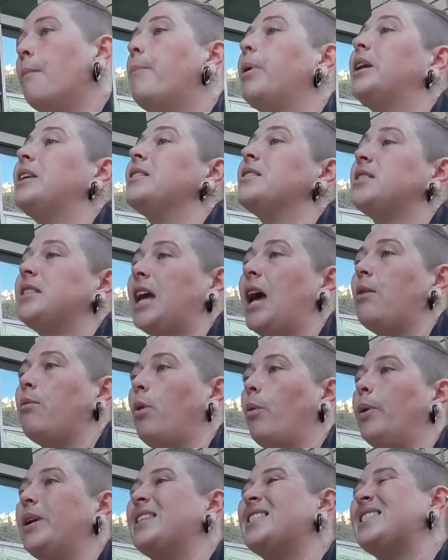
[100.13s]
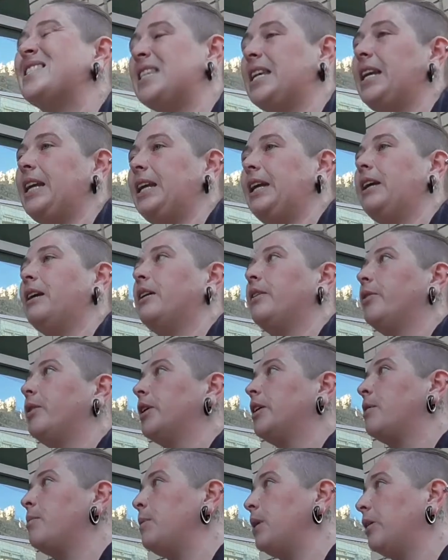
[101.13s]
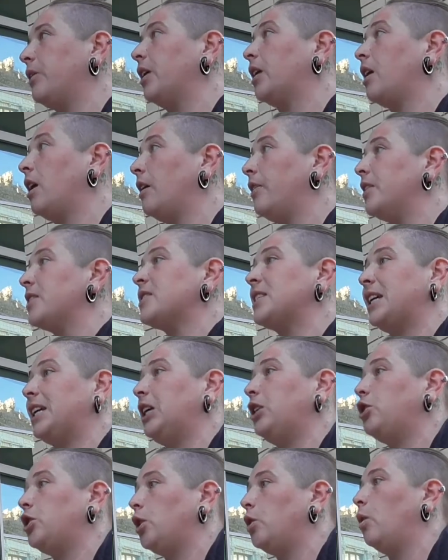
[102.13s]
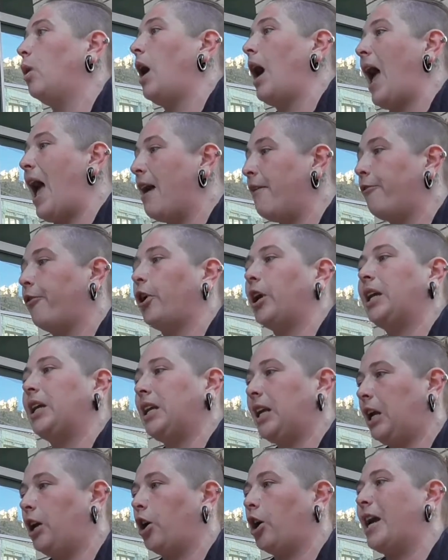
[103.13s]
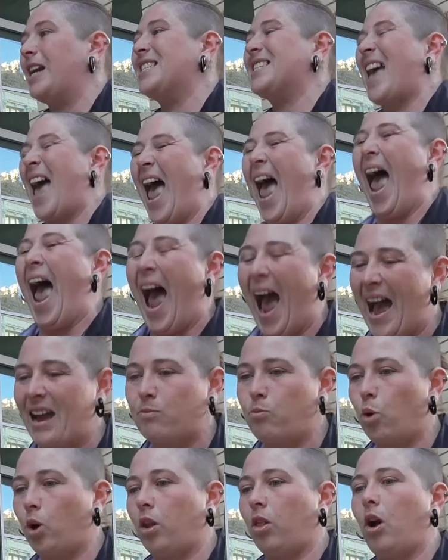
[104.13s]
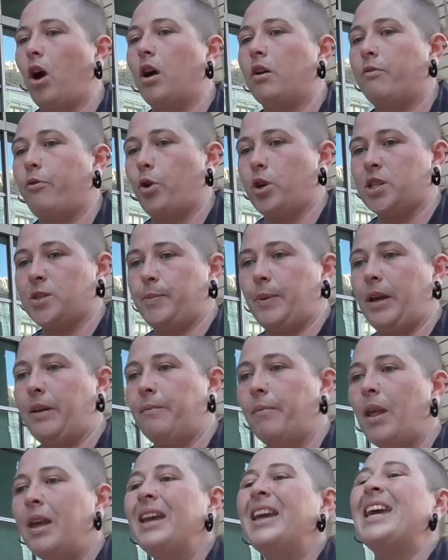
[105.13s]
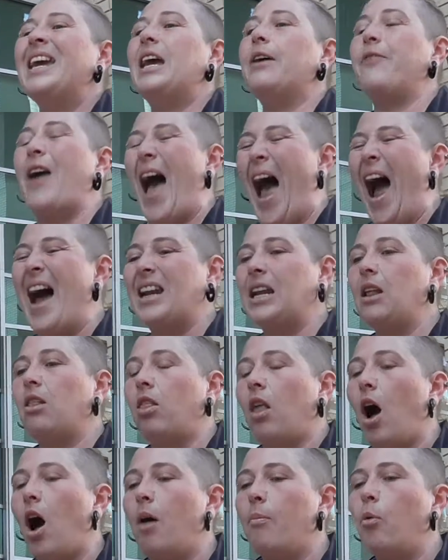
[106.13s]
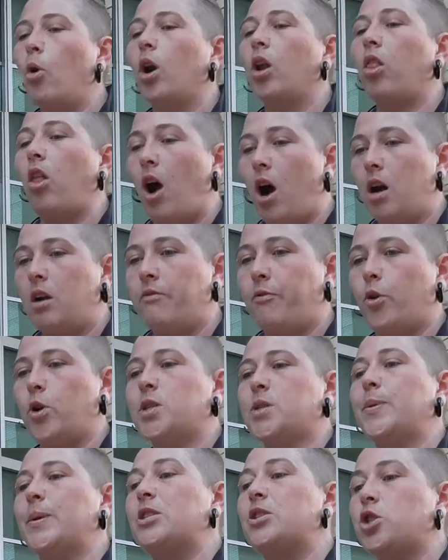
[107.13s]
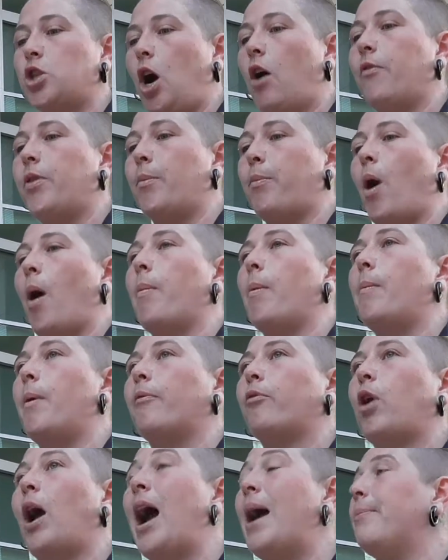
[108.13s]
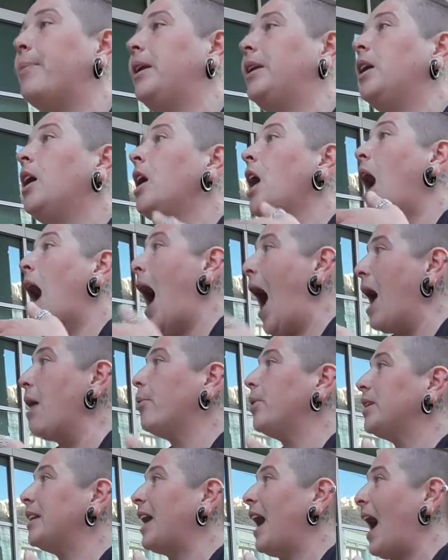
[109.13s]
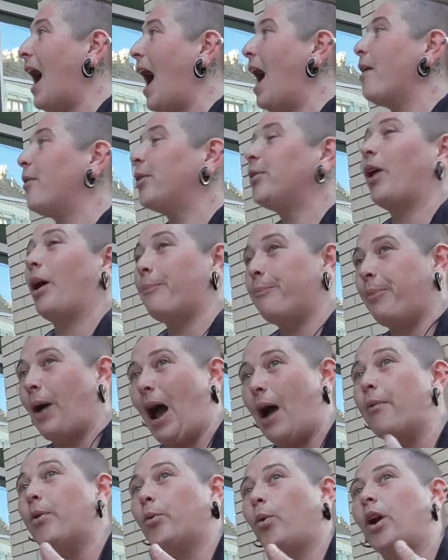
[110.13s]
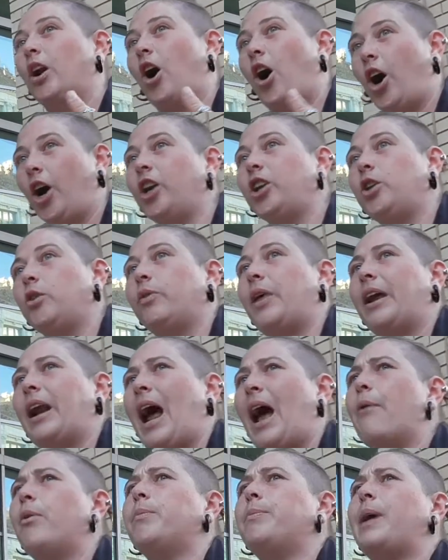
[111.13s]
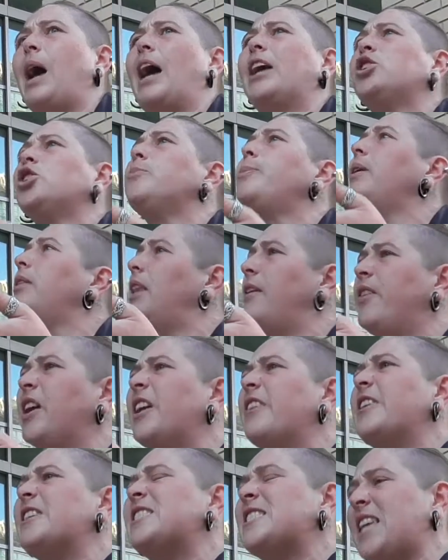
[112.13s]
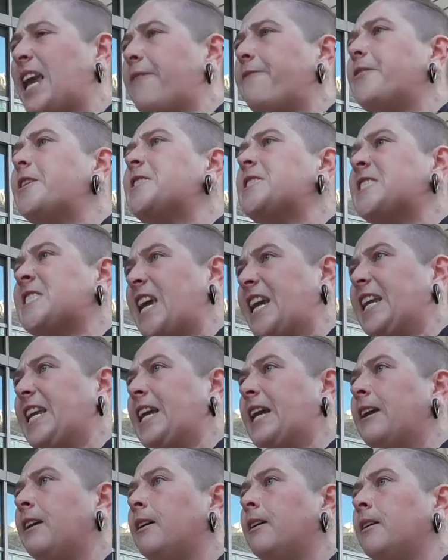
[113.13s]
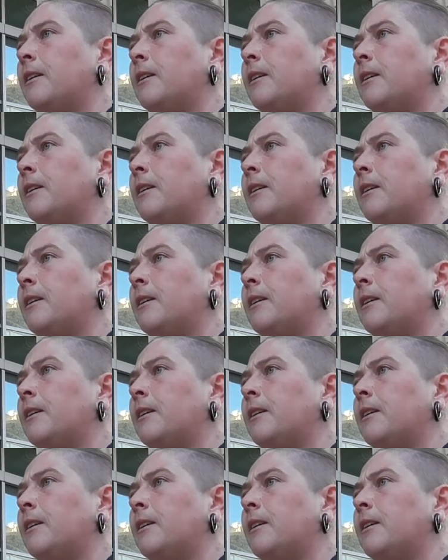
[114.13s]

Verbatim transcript: but instead, what we see the, commu- the, the city do every year is add more law enforcement. If adding law, more law enforcement solved the problem of crime, then I would, I would, I would want to argue that I, would be, I should be living in the safest city.